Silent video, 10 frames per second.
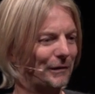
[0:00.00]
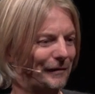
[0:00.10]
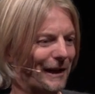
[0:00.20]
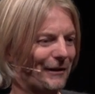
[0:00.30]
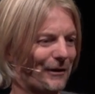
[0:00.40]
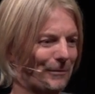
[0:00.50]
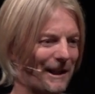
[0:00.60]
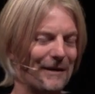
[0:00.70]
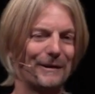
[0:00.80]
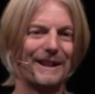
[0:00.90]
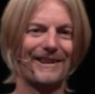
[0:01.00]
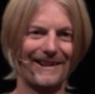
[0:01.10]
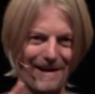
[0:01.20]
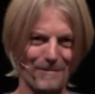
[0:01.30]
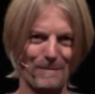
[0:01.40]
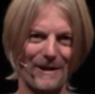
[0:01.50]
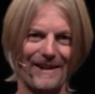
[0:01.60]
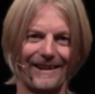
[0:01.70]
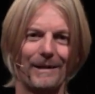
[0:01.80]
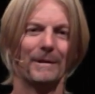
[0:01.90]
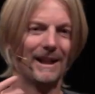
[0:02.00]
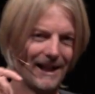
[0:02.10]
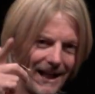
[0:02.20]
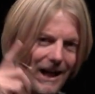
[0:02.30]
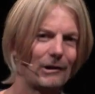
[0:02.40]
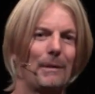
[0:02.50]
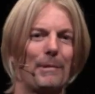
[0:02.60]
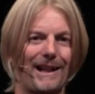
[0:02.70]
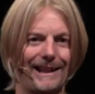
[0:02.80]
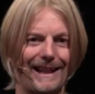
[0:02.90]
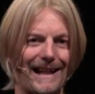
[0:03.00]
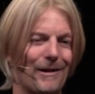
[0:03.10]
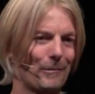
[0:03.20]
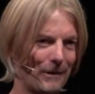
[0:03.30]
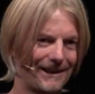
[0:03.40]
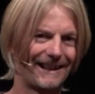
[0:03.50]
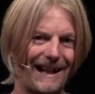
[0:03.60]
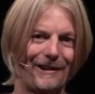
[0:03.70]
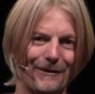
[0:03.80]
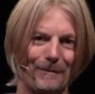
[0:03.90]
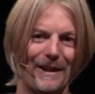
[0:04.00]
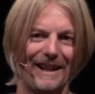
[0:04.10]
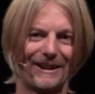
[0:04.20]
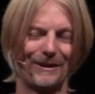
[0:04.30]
founders or whatever it is at that moment in time. I'll come back in an hour and we can carry on with that